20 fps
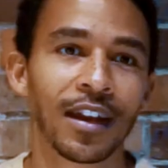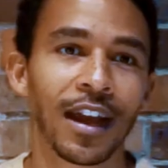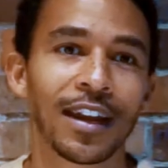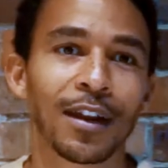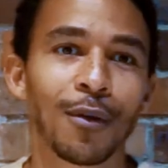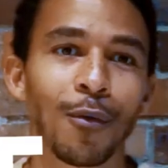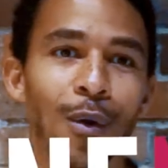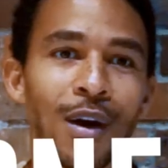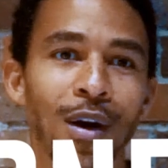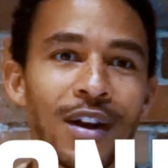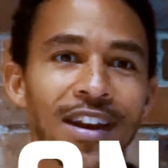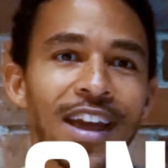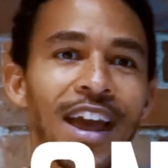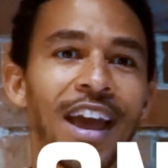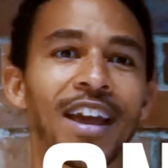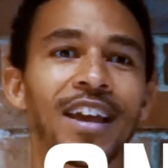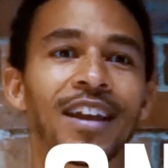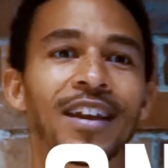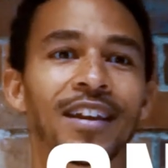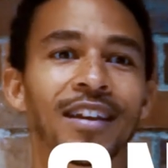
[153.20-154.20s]
And then one
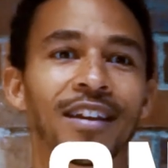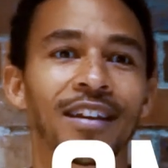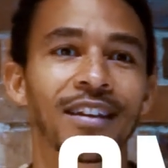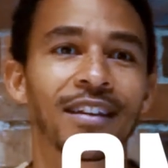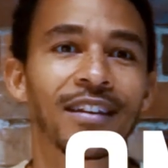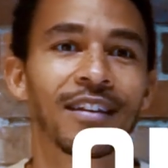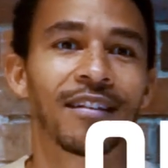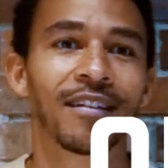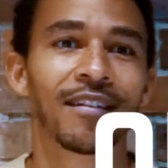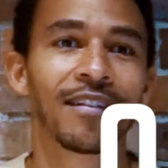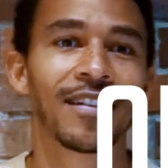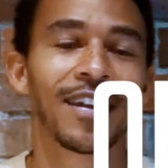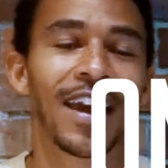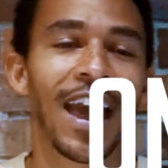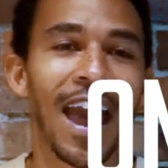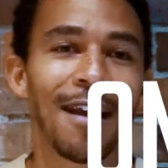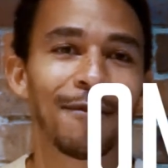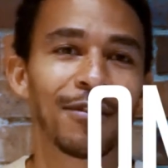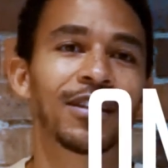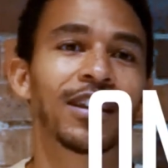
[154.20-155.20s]
day,
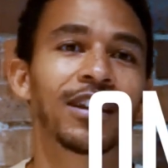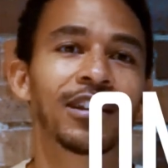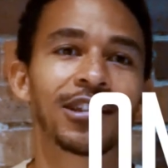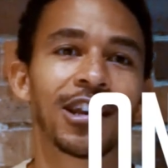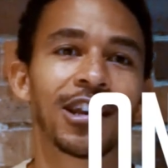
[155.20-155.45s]
everything